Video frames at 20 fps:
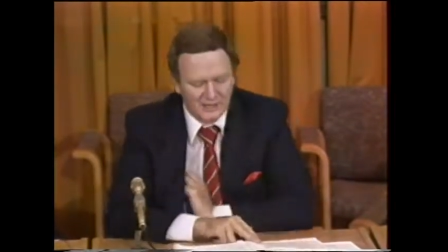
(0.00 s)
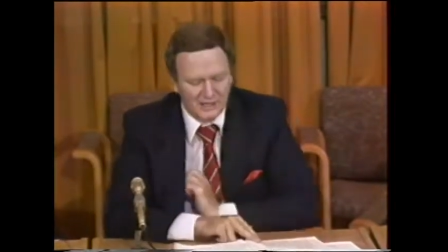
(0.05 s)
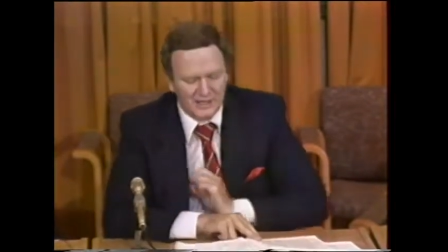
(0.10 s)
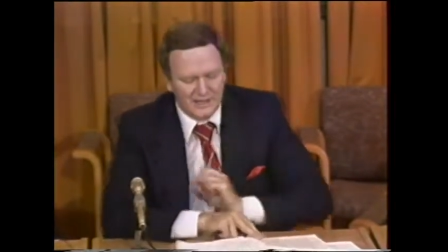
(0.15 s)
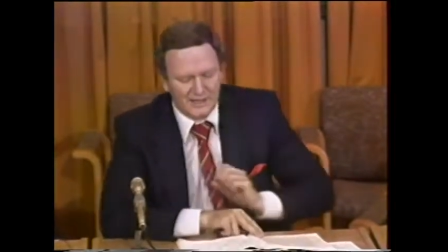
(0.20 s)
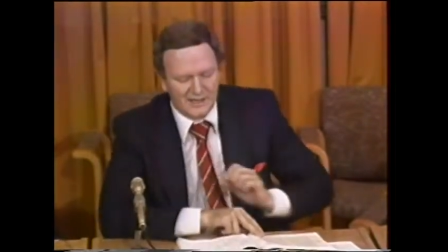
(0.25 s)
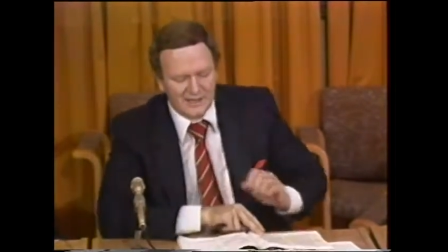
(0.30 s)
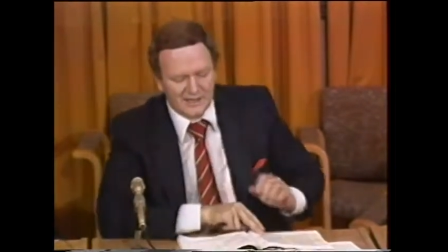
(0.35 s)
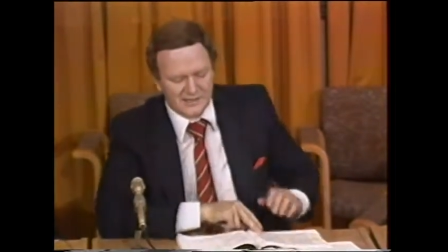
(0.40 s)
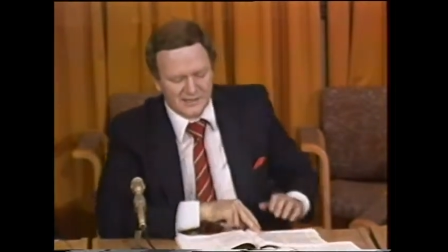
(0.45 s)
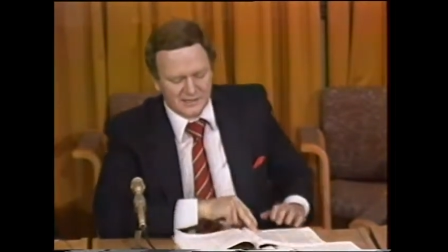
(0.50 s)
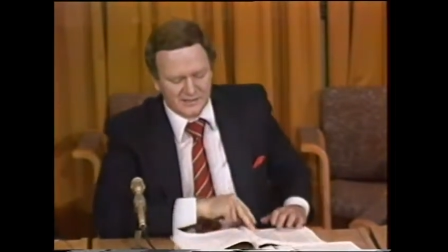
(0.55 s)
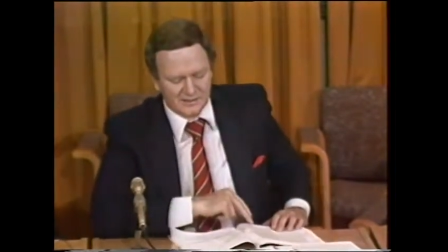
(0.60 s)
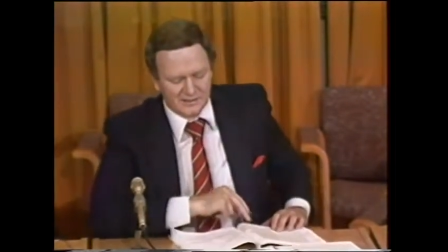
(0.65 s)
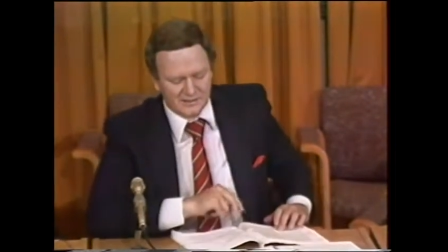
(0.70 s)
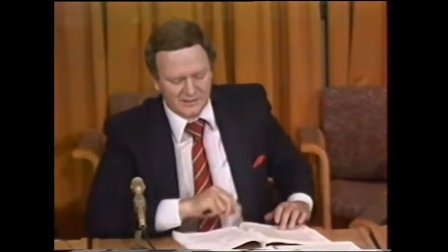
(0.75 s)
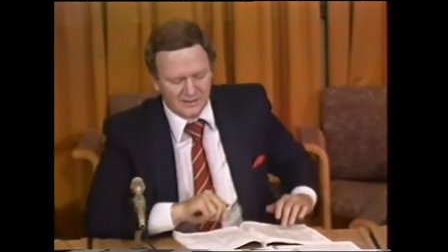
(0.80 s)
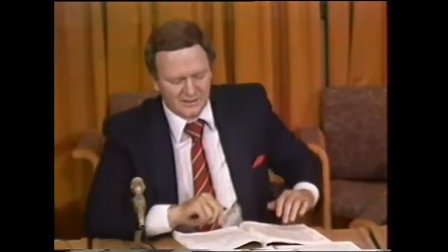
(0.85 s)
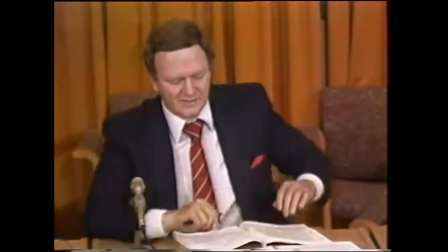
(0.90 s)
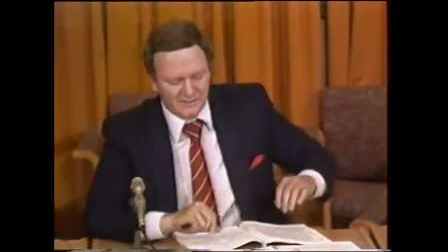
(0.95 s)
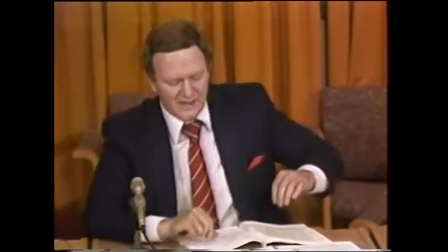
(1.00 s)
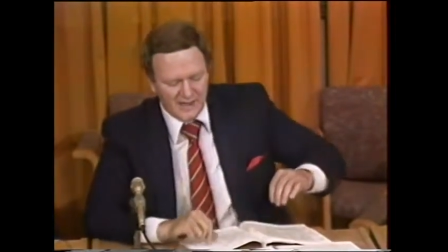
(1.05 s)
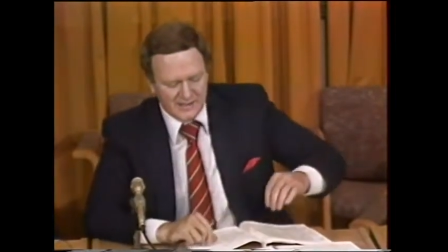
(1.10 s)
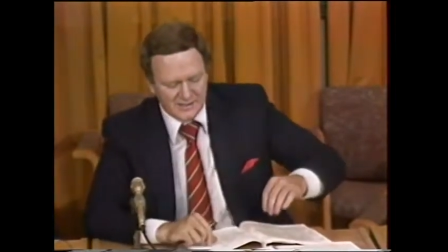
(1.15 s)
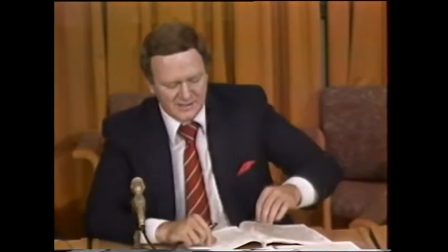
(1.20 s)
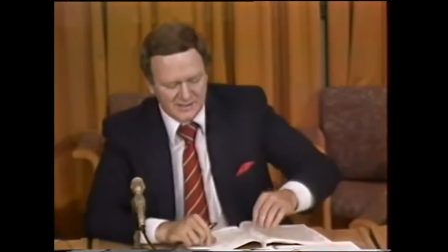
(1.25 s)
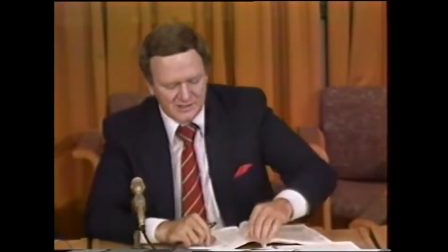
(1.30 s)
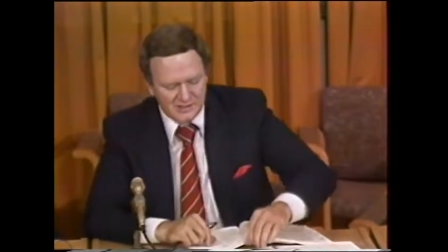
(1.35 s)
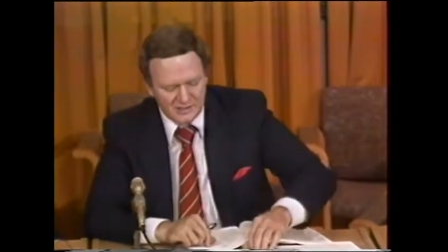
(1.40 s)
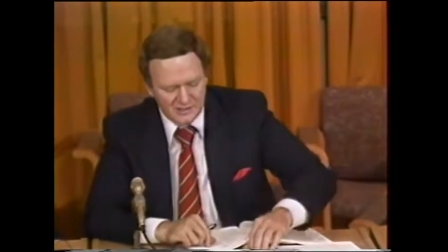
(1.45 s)
I guess, and
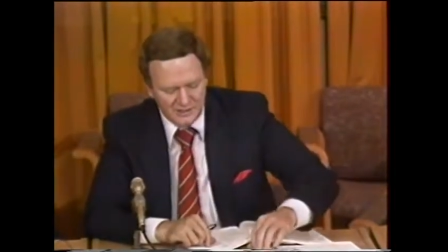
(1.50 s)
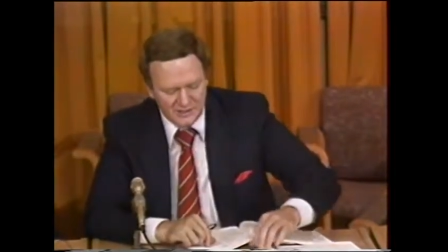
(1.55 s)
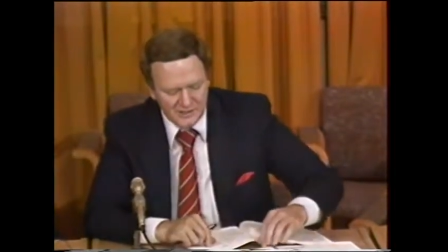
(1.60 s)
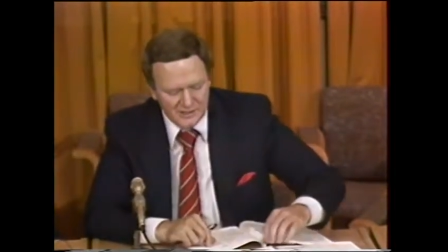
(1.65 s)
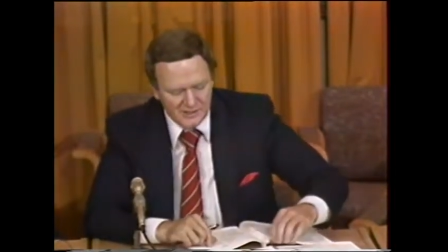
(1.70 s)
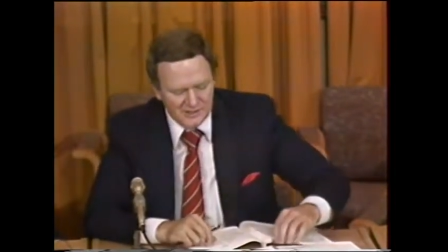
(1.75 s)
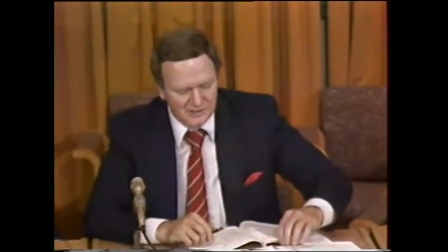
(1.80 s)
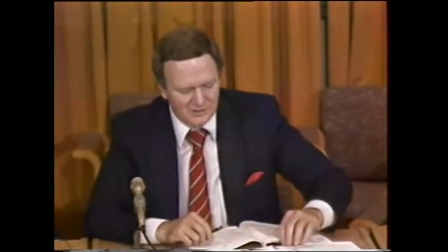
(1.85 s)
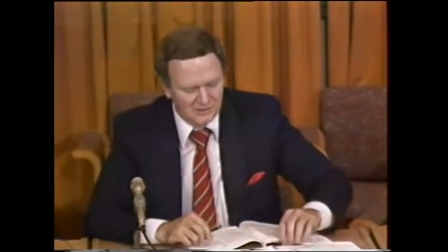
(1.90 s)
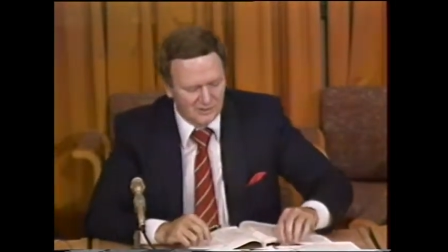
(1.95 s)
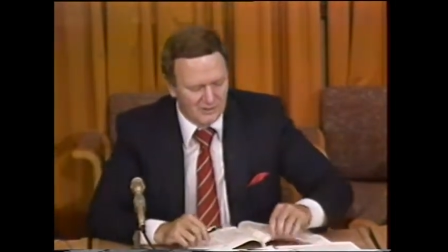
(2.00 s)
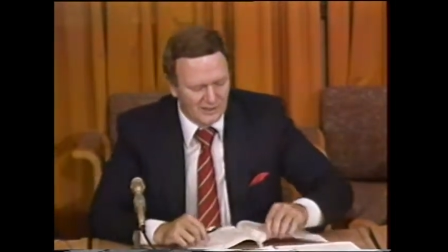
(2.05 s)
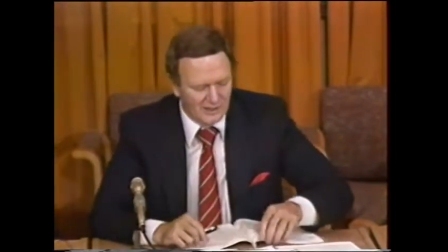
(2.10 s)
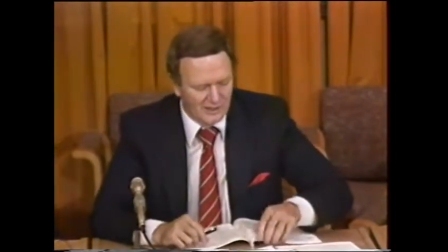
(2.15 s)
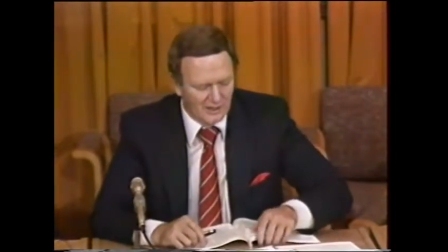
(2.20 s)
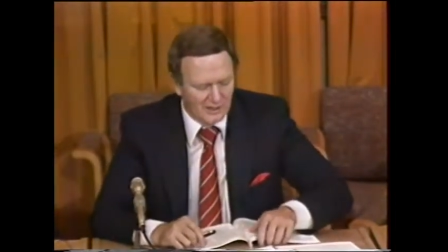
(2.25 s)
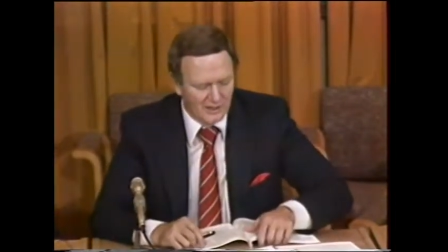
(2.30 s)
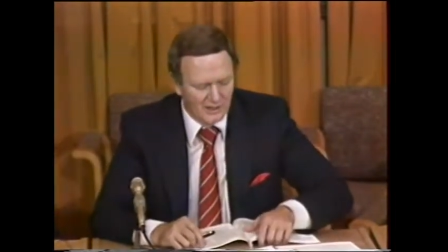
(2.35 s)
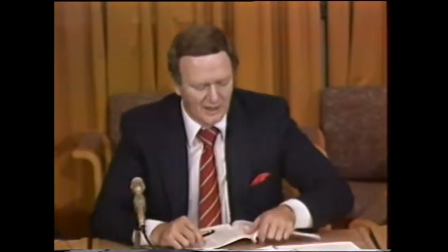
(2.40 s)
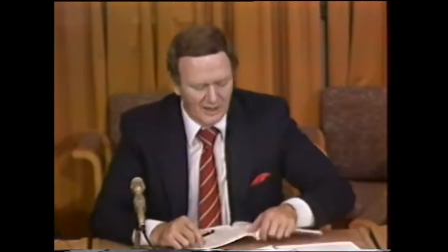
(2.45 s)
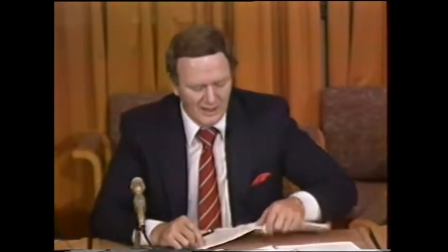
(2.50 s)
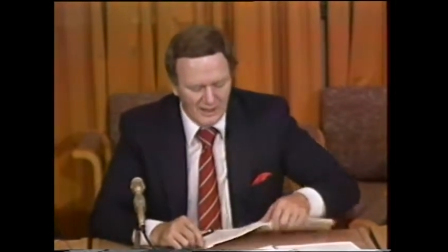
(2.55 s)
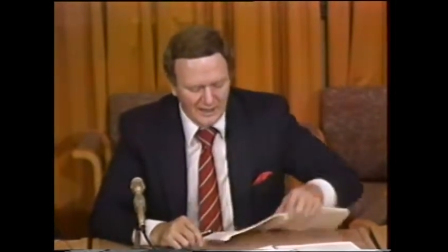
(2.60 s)
that's alluded to here,